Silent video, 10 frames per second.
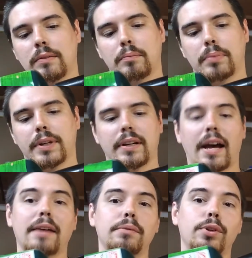But
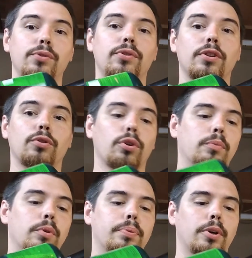I'm using
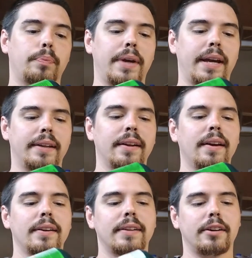normal propane.
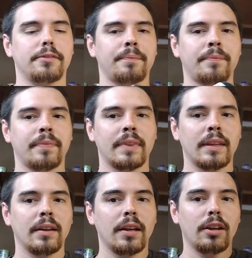Now,
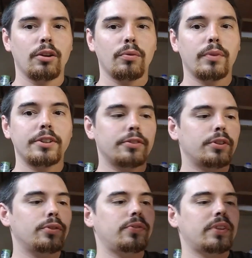when you're
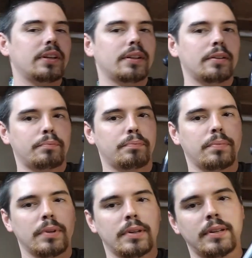using
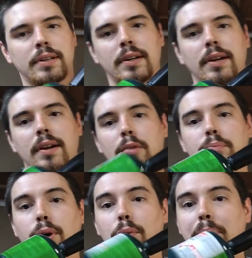
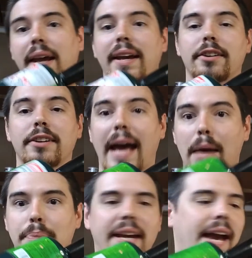propane or
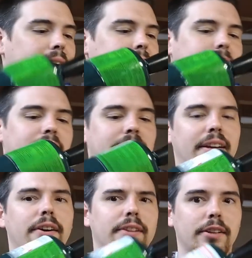nap gas or anything
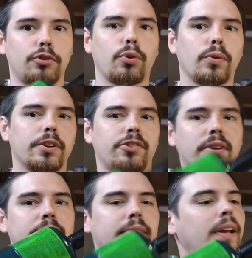on these
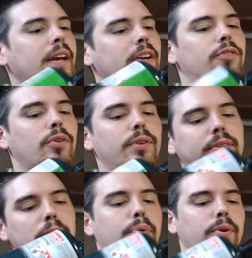torches, it's always
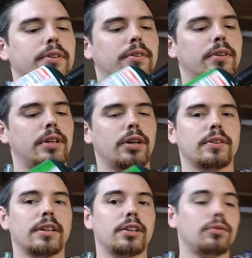important to note
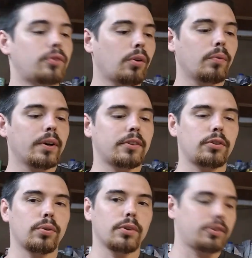that you don't want the
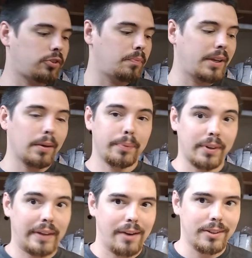torch to be upside
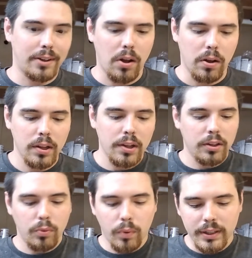down at all.
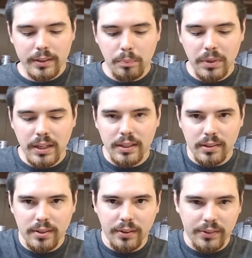You want it to be in a
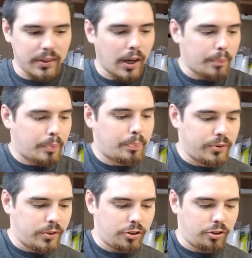tilted up
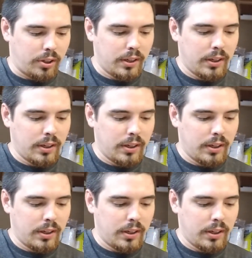position.